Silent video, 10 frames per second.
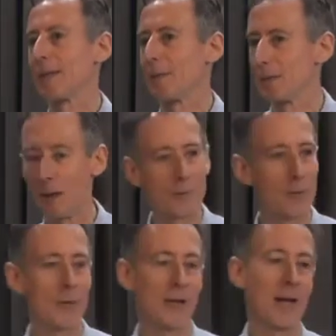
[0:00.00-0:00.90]
there was no
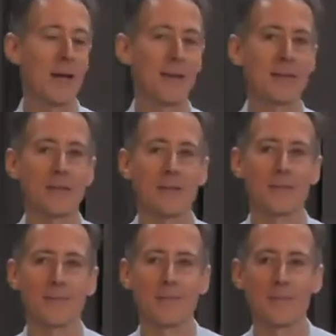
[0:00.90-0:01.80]
food in the house.
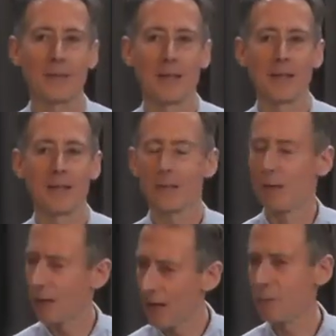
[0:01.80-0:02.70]
So
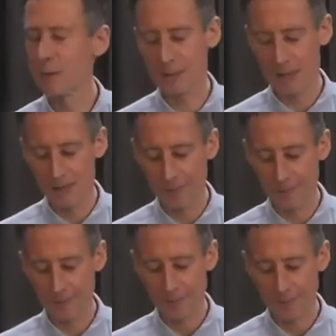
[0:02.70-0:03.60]
life was tough.
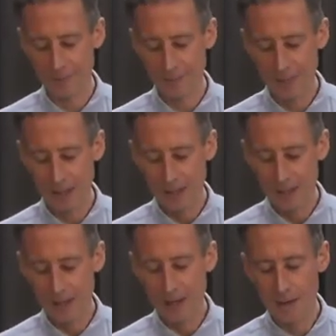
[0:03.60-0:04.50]

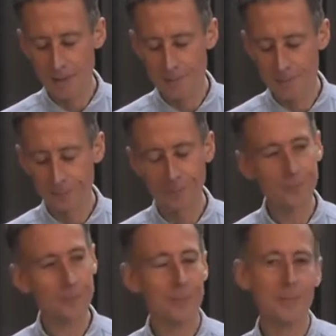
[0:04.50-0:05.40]

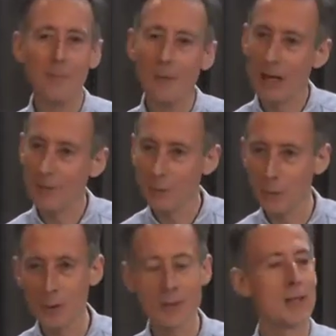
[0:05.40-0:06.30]
And of
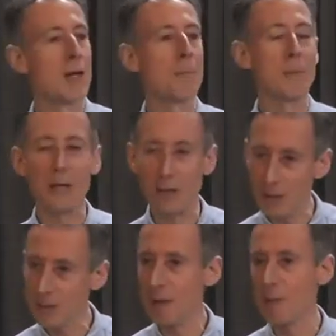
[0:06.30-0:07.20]
course,
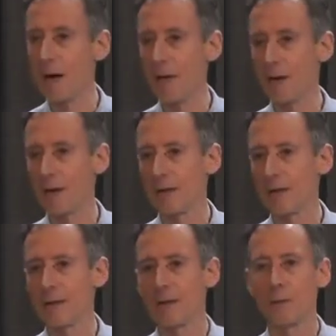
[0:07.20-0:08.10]
because my mother
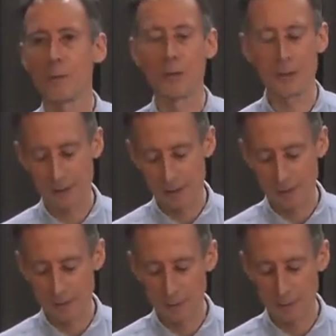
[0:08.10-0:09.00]
was
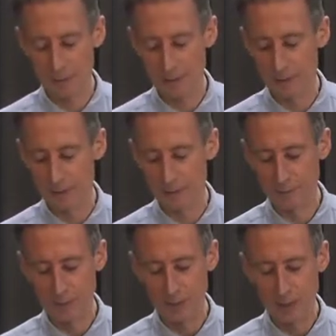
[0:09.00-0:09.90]
so ill,